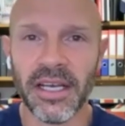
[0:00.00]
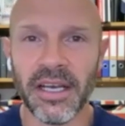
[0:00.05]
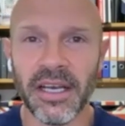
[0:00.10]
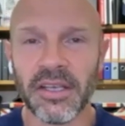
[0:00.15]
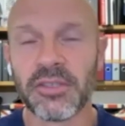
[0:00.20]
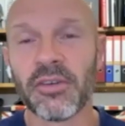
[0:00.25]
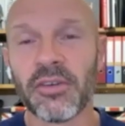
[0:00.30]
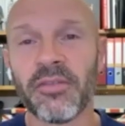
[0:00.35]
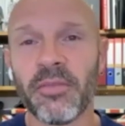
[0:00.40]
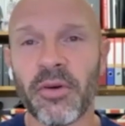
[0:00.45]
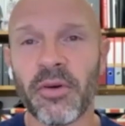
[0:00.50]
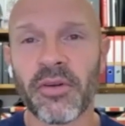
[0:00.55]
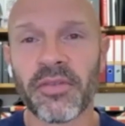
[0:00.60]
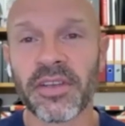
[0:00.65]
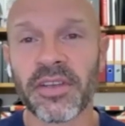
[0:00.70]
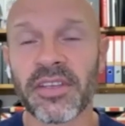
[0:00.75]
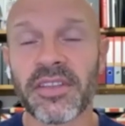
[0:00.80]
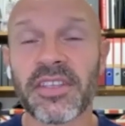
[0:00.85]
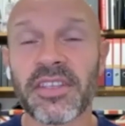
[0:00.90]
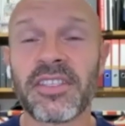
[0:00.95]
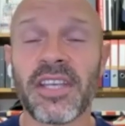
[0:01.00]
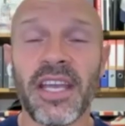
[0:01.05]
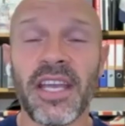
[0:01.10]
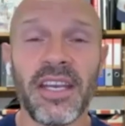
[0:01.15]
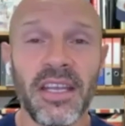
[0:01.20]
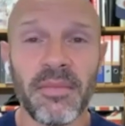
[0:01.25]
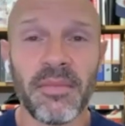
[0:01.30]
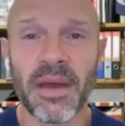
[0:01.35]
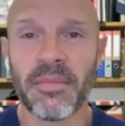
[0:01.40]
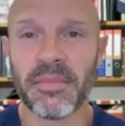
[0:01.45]
sort of more of the
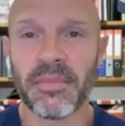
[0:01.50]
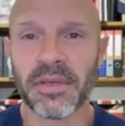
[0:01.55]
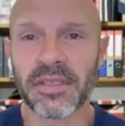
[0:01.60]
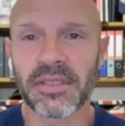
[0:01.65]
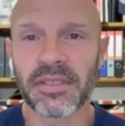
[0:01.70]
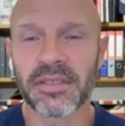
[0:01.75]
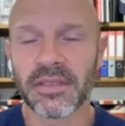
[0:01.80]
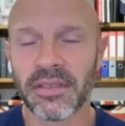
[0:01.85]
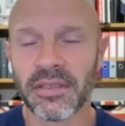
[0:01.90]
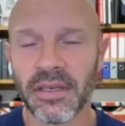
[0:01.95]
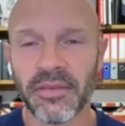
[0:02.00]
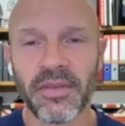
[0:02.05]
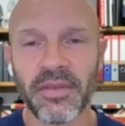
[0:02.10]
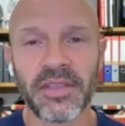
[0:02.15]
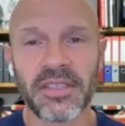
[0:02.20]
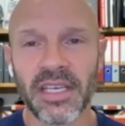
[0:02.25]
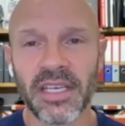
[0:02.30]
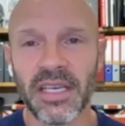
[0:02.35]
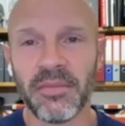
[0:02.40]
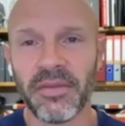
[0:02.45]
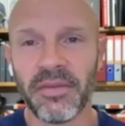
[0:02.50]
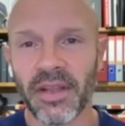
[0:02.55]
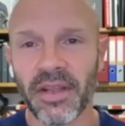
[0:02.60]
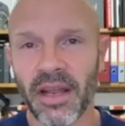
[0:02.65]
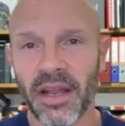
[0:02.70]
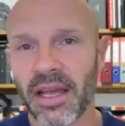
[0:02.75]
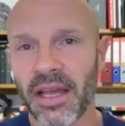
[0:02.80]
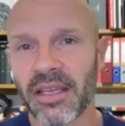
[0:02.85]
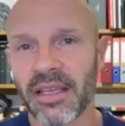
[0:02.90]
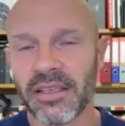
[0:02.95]
senior members of the team, if you like.